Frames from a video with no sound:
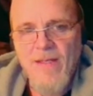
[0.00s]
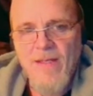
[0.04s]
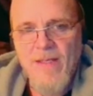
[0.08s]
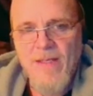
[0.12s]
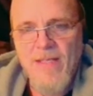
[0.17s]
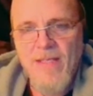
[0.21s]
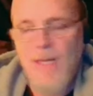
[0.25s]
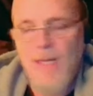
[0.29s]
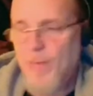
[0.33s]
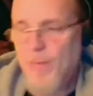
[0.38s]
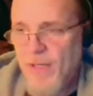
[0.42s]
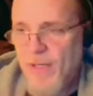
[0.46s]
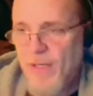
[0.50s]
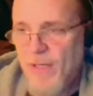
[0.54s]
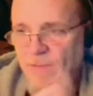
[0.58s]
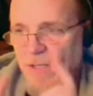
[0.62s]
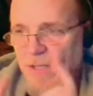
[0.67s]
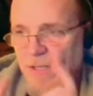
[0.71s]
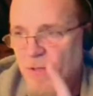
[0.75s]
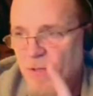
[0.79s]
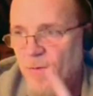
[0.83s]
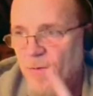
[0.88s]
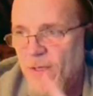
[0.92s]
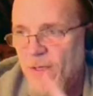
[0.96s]
that I believe you
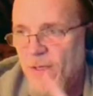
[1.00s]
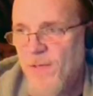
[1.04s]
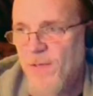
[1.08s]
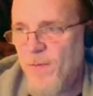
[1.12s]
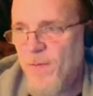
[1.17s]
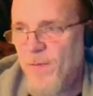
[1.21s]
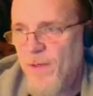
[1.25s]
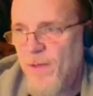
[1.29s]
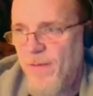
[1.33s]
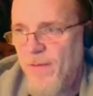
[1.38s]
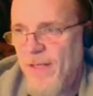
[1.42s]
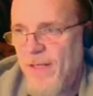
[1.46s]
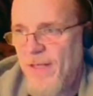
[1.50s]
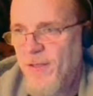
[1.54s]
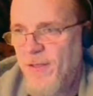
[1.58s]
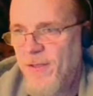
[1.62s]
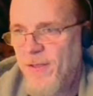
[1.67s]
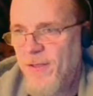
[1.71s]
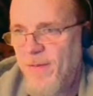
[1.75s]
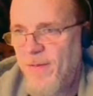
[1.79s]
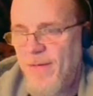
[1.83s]
can do once per adventure.